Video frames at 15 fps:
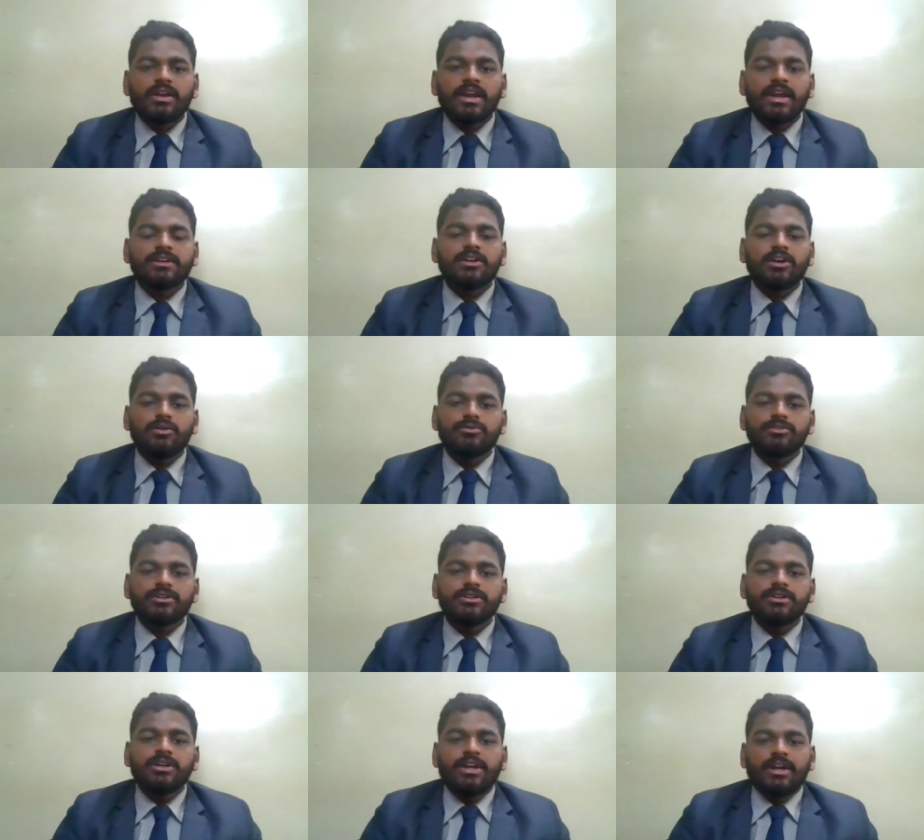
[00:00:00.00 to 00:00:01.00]
Headcount.
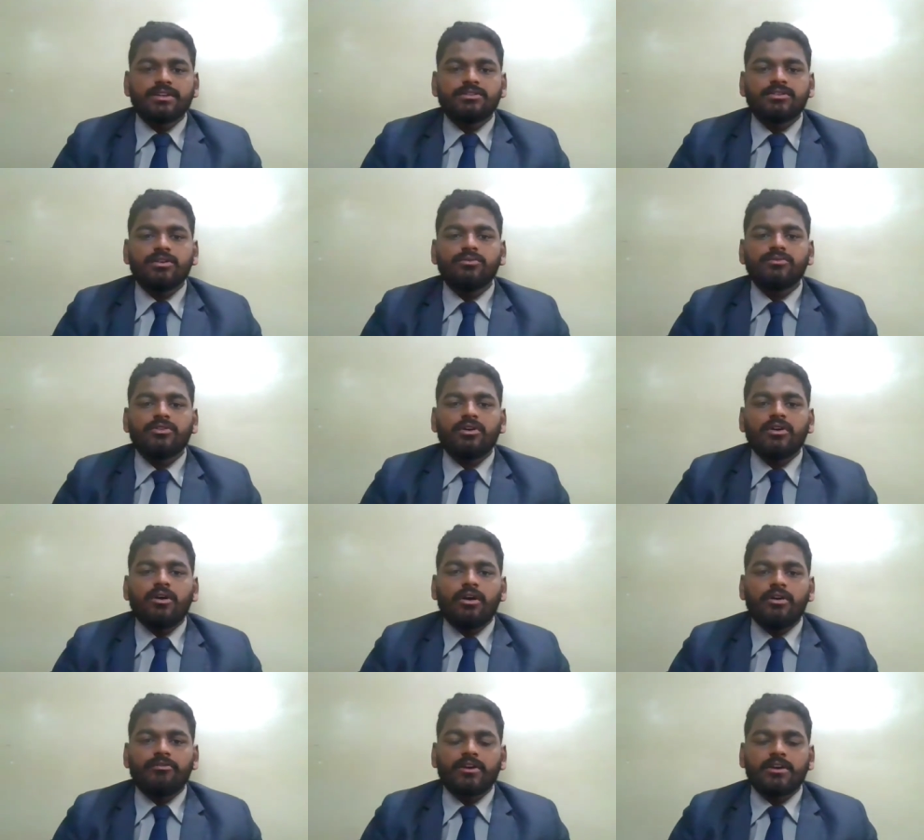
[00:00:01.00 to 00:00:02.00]
Headcount
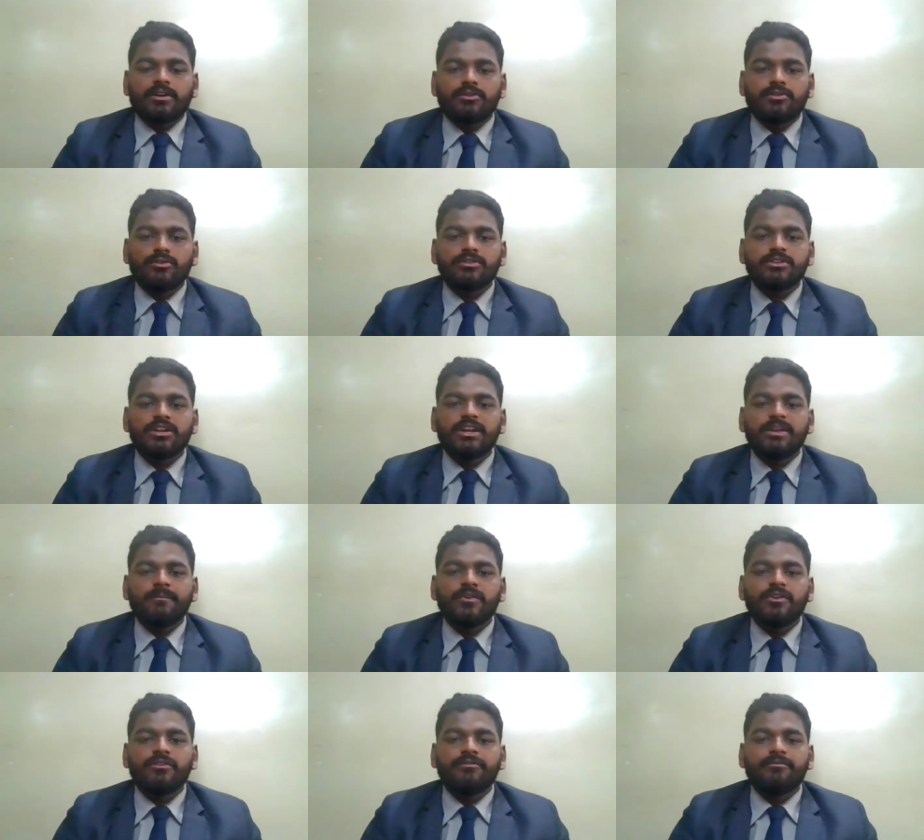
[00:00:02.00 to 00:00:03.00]
of a total
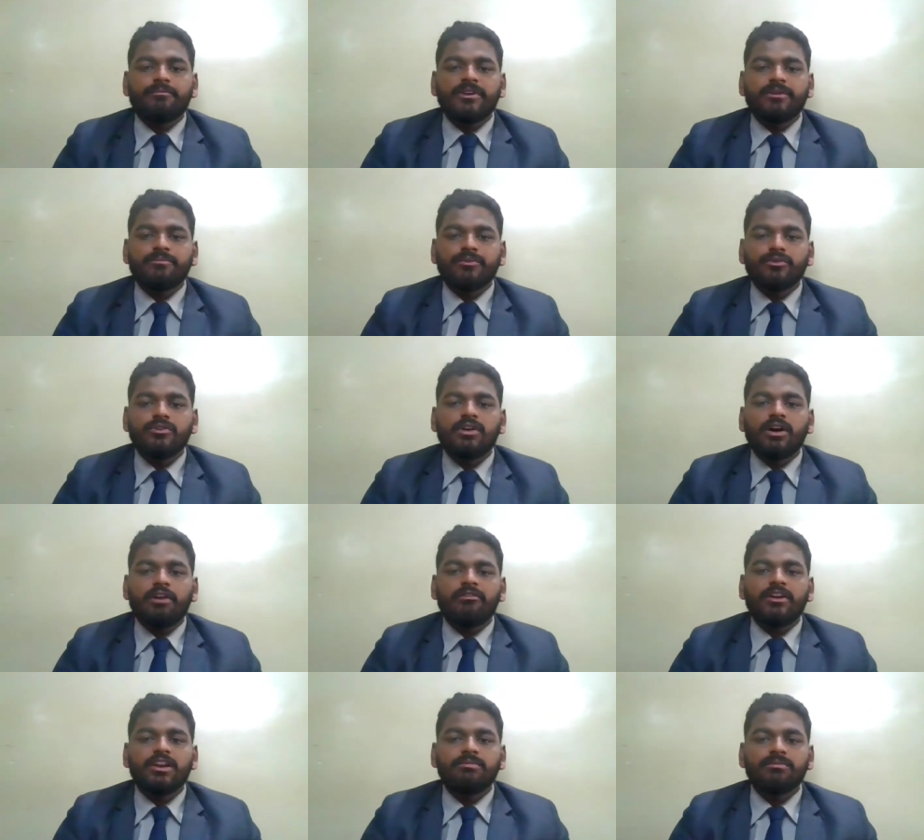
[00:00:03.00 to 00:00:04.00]
number of people
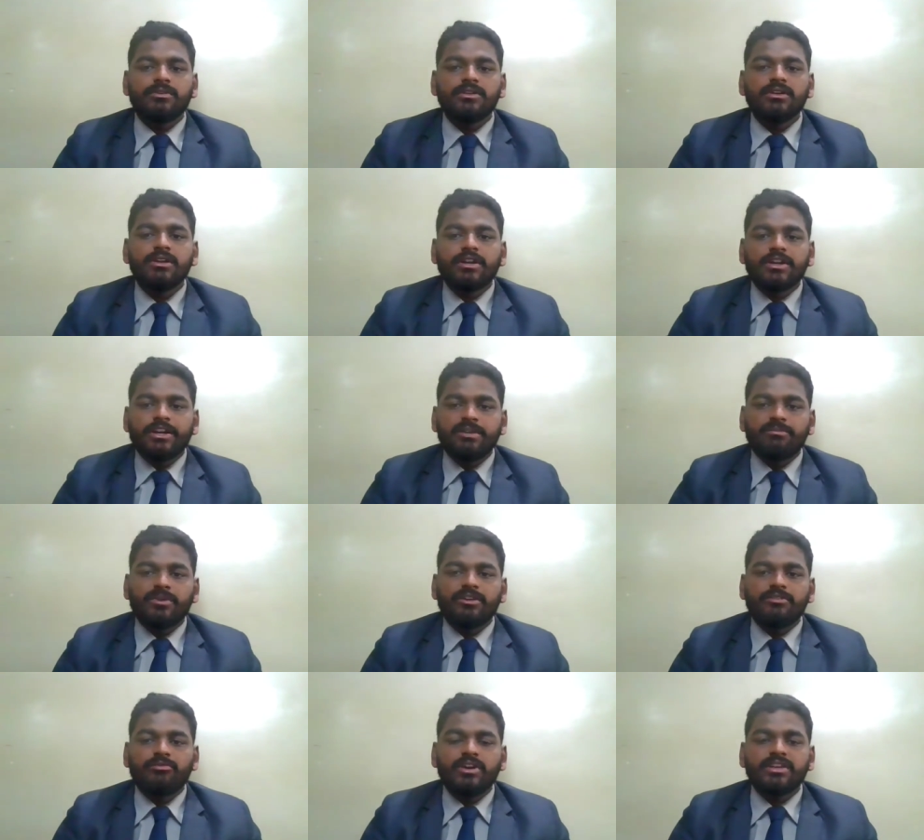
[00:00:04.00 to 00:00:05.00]
available
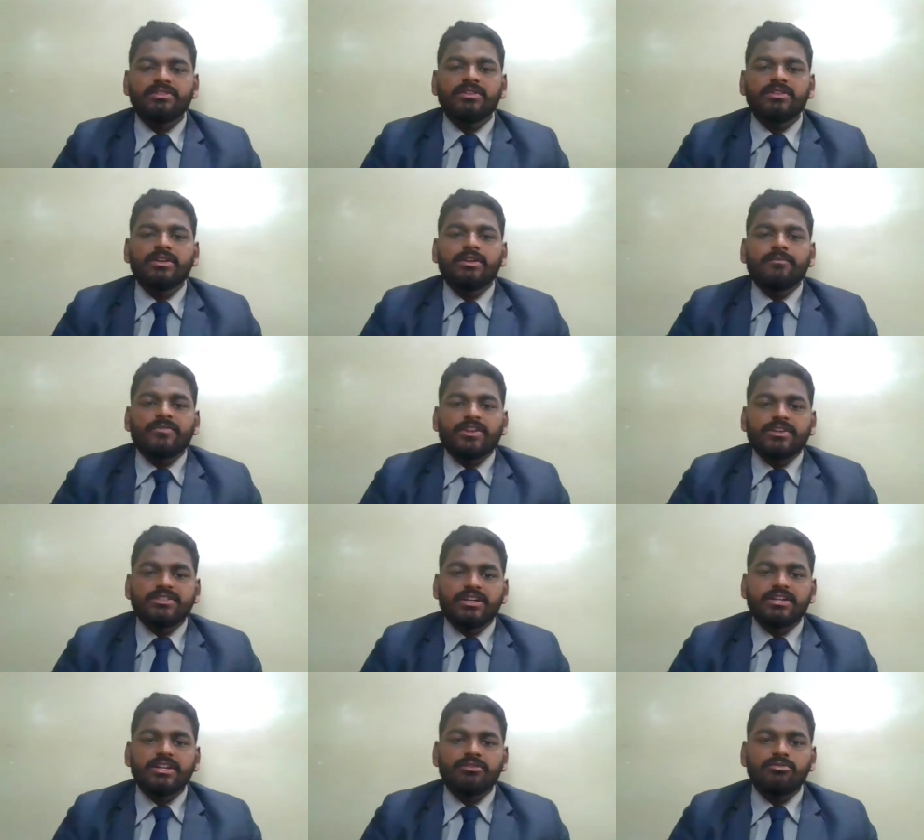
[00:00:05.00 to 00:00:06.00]
depend wise,
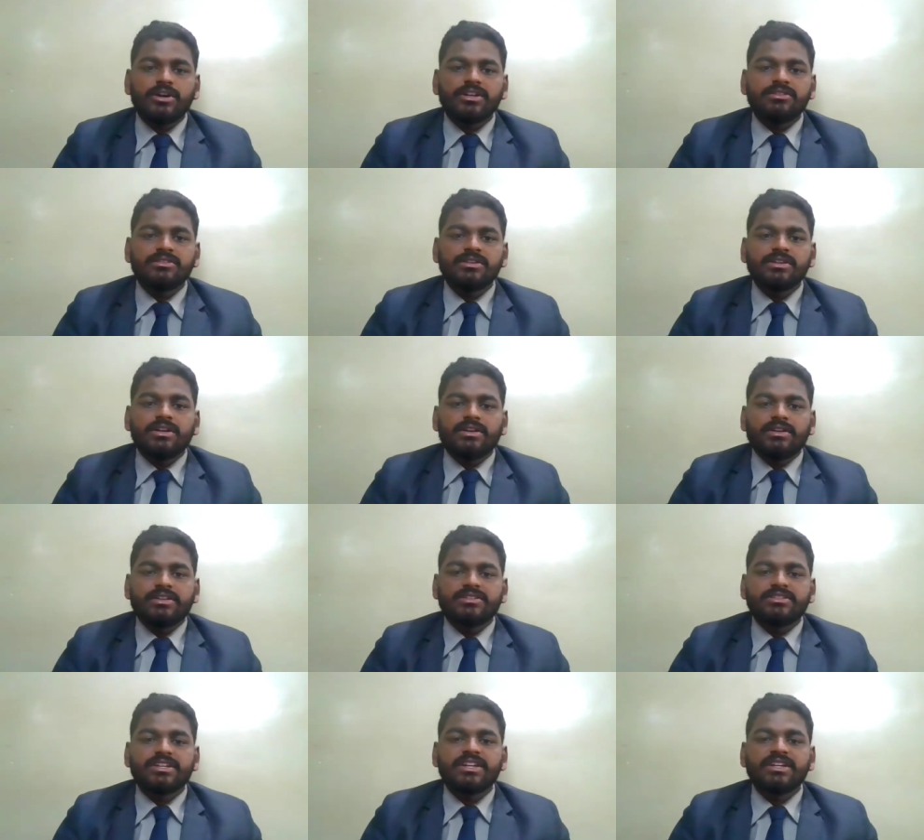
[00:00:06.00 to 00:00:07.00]
gender wise,
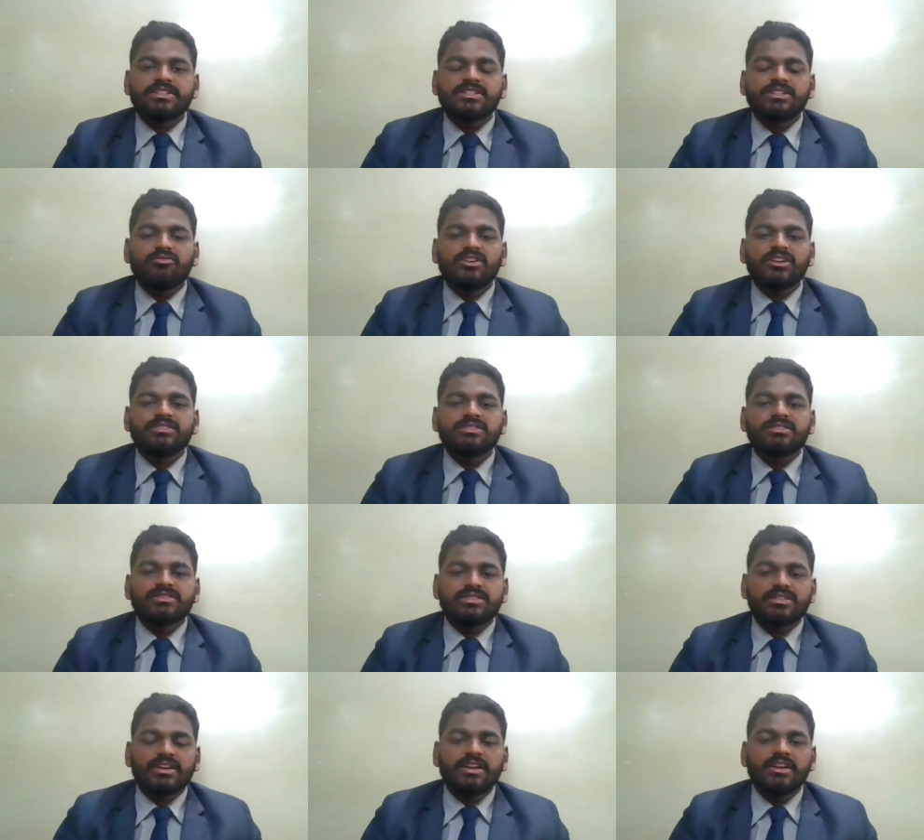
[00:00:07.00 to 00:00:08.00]
designation wise,
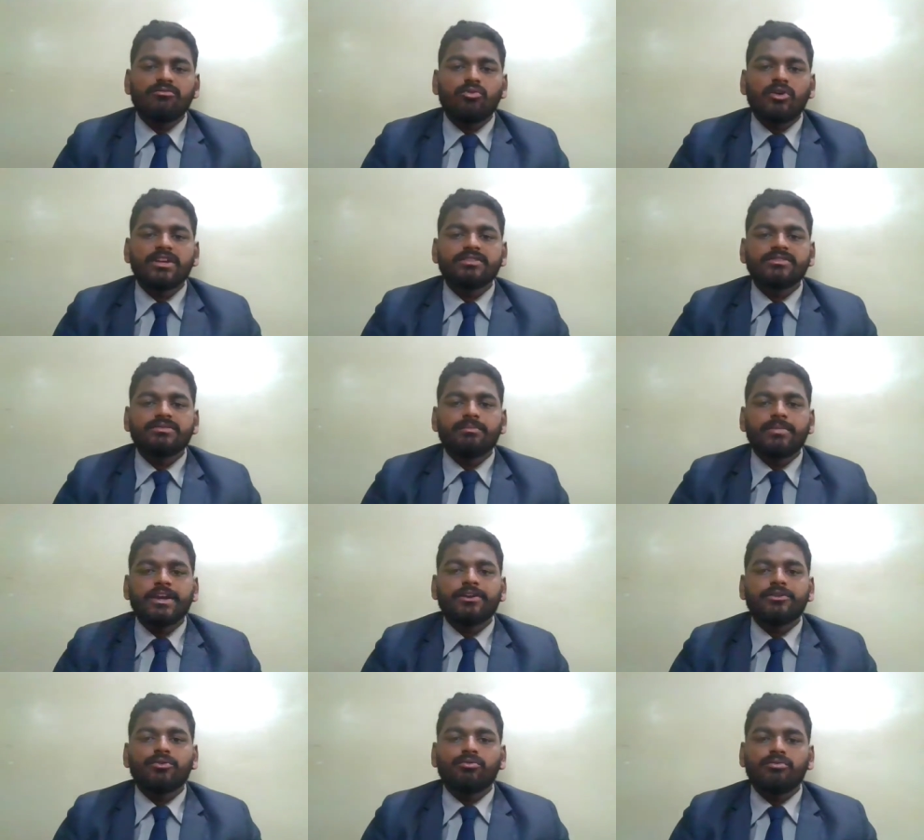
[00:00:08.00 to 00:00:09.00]
skill wise,
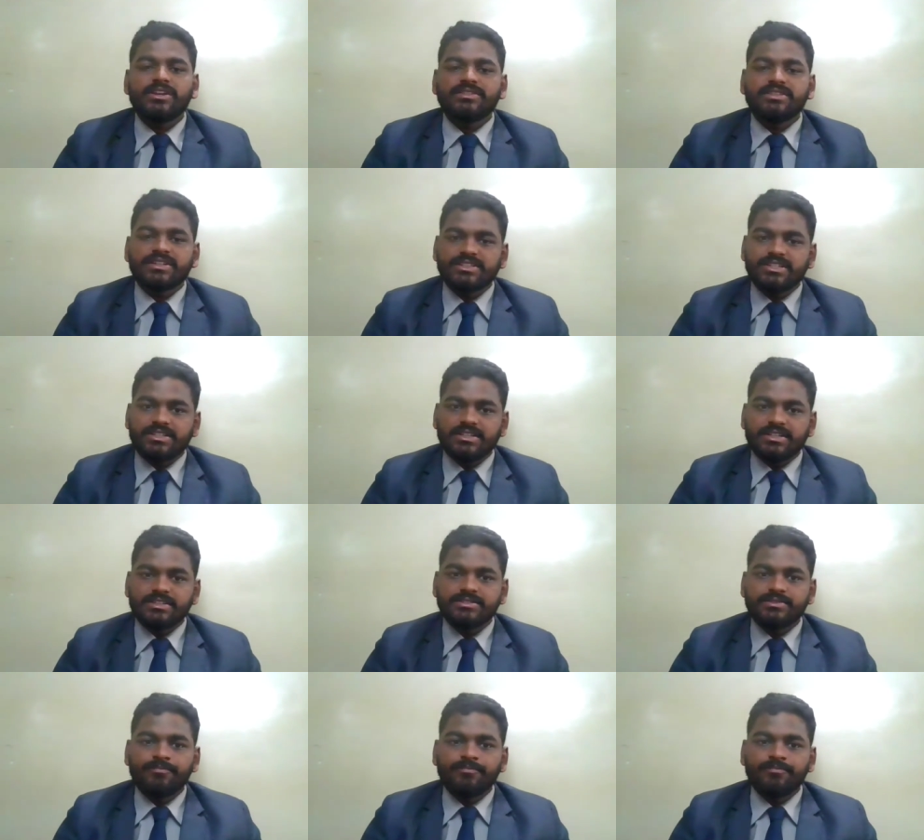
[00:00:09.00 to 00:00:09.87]
payroll wise, etc.